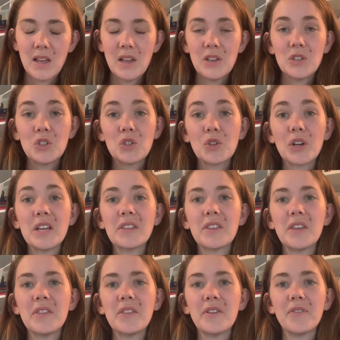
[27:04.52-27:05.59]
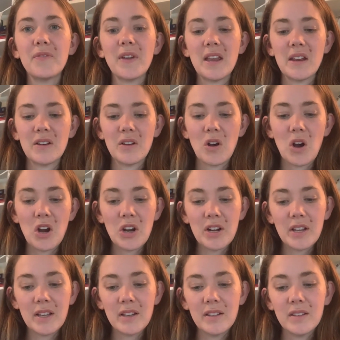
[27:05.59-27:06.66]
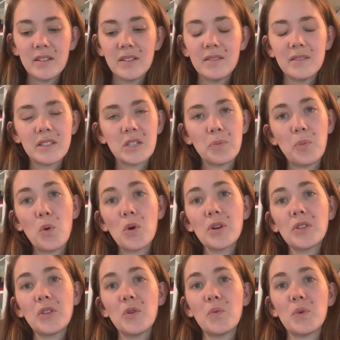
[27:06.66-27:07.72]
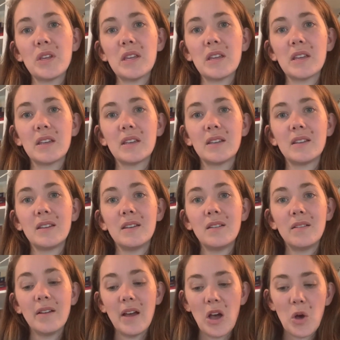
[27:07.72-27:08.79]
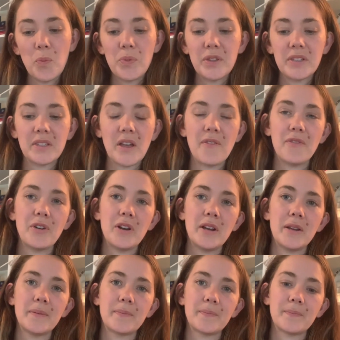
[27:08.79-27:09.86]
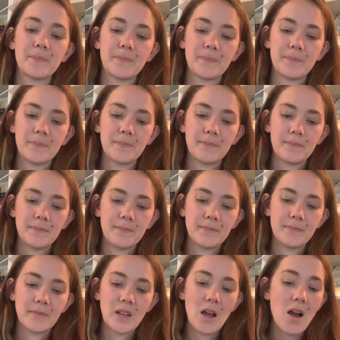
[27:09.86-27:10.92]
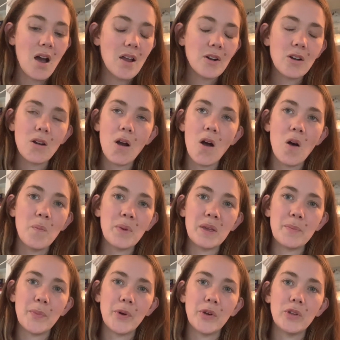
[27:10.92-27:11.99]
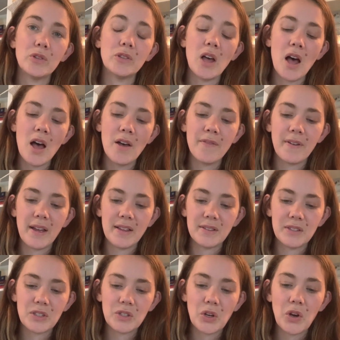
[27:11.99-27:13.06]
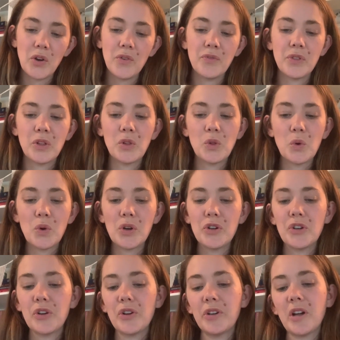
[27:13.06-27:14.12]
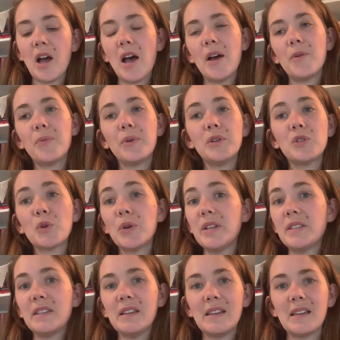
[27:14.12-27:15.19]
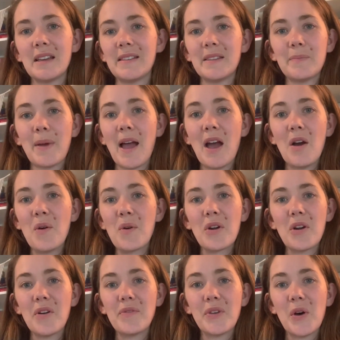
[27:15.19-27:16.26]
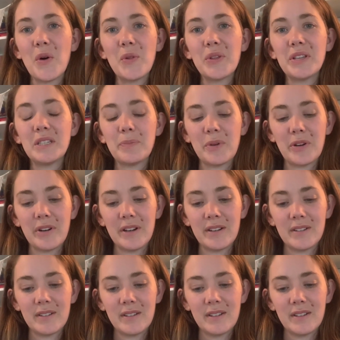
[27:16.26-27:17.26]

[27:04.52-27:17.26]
Strengthen the faint-hearted. Support the weak. Help the suffering. Honor all people, love and serve the Lord your God, rejoicing in the power of the Holy Spirit.